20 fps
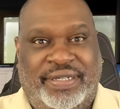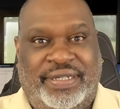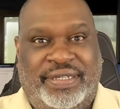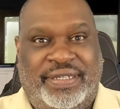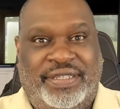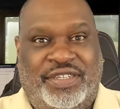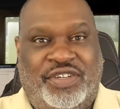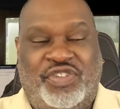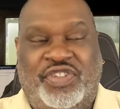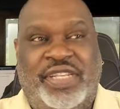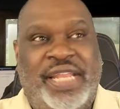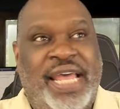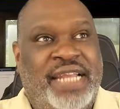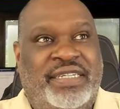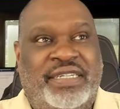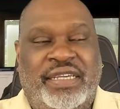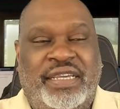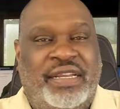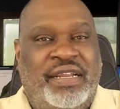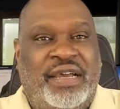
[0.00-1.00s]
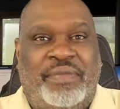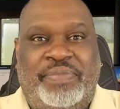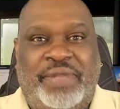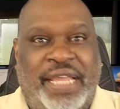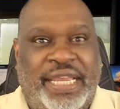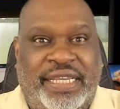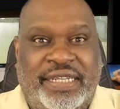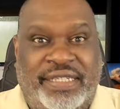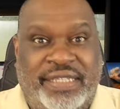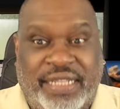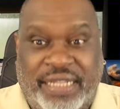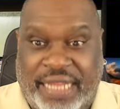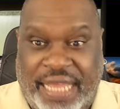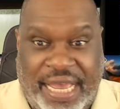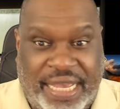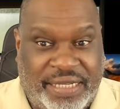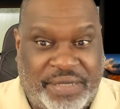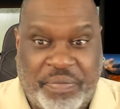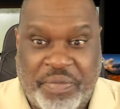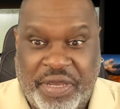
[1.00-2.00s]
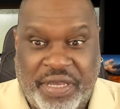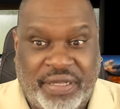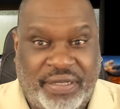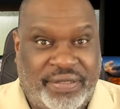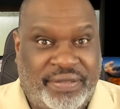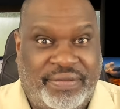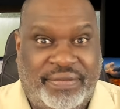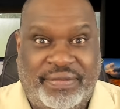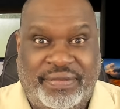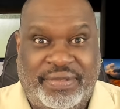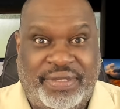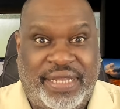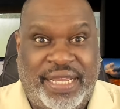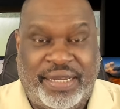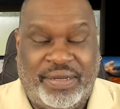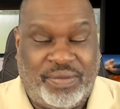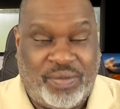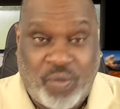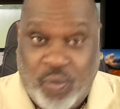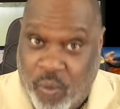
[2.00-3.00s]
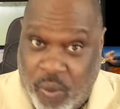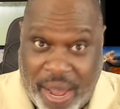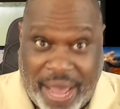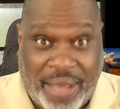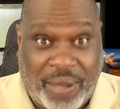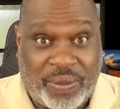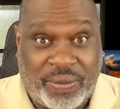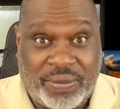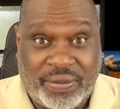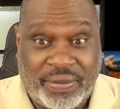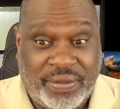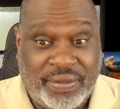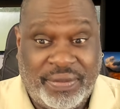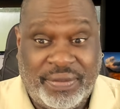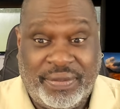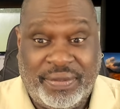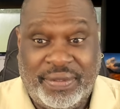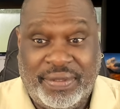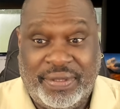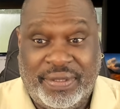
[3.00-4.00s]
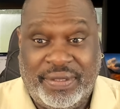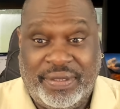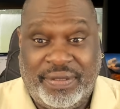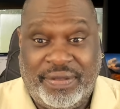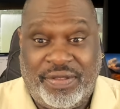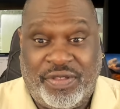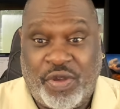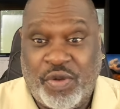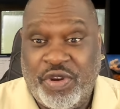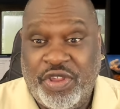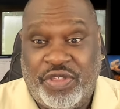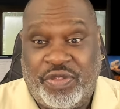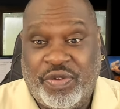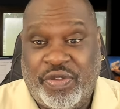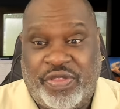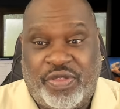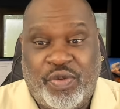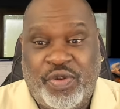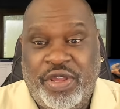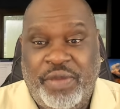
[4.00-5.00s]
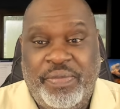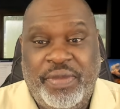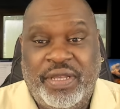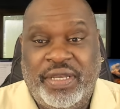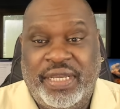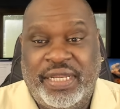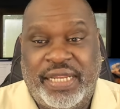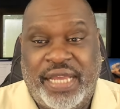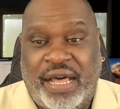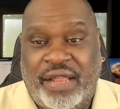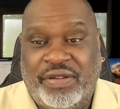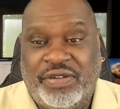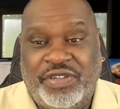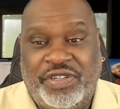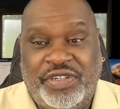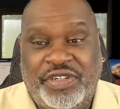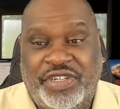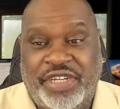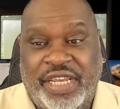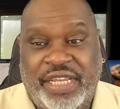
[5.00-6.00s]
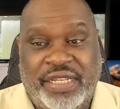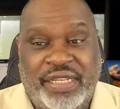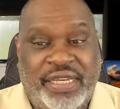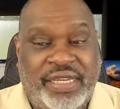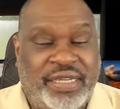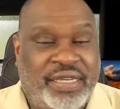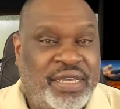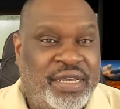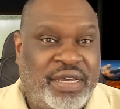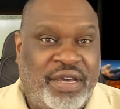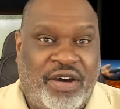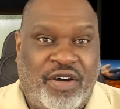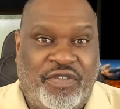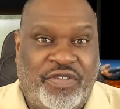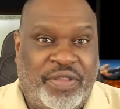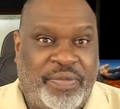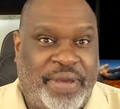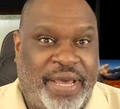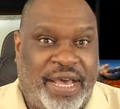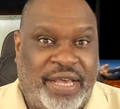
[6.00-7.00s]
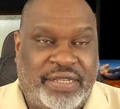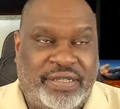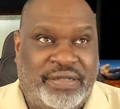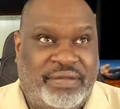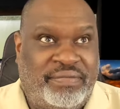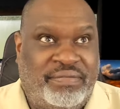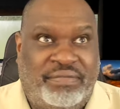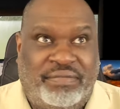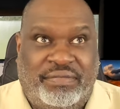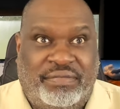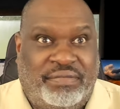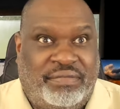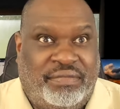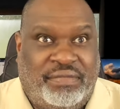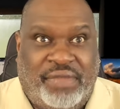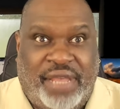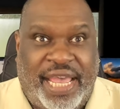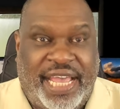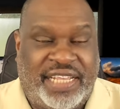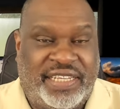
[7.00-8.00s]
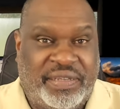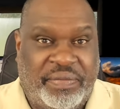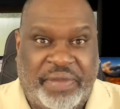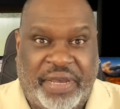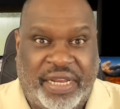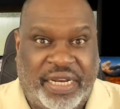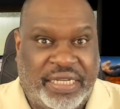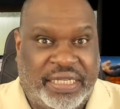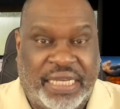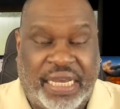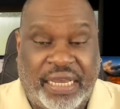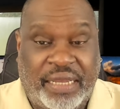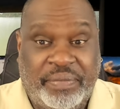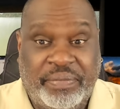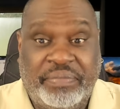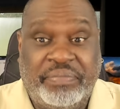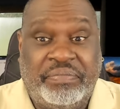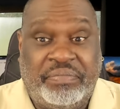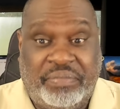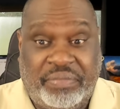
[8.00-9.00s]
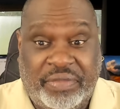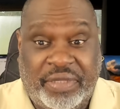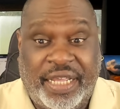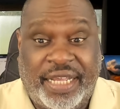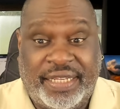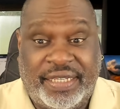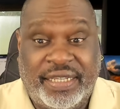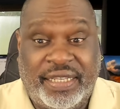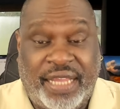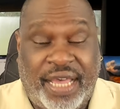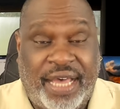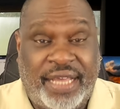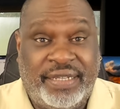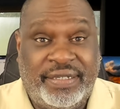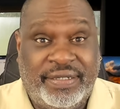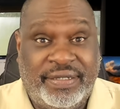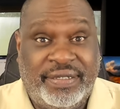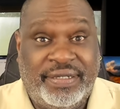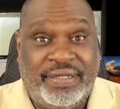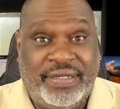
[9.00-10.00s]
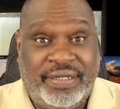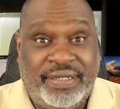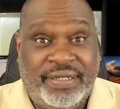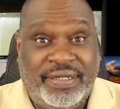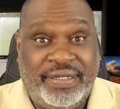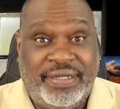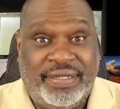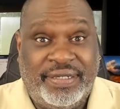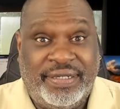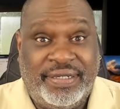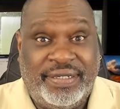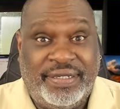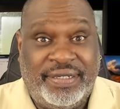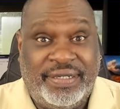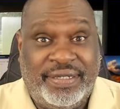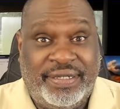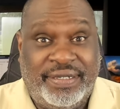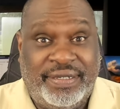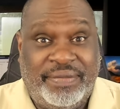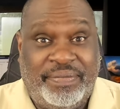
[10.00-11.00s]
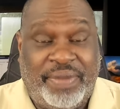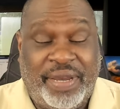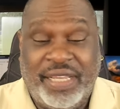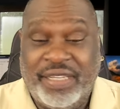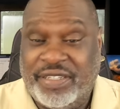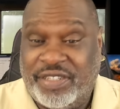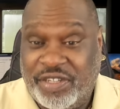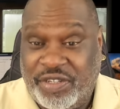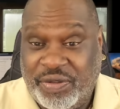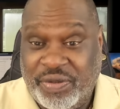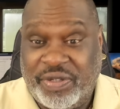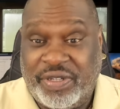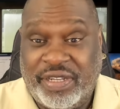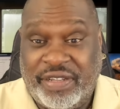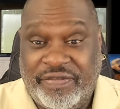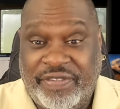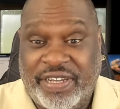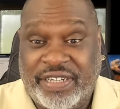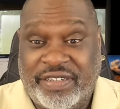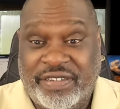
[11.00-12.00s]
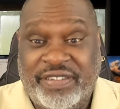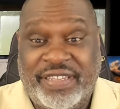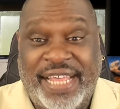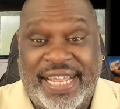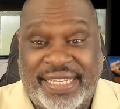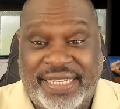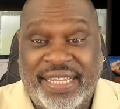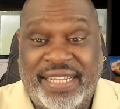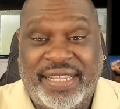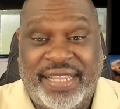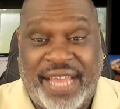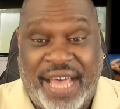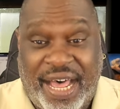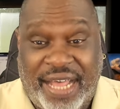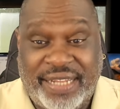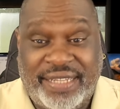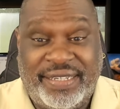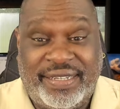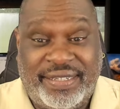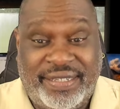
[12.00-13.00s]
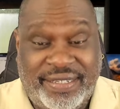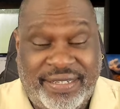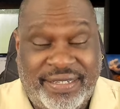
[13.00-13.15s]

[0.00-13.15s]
They're snatching it up like it's the last meal. Like, wow. $30 million in Chainlink over the past X amount of time. That's a lot. By institutional investors, that's a lot.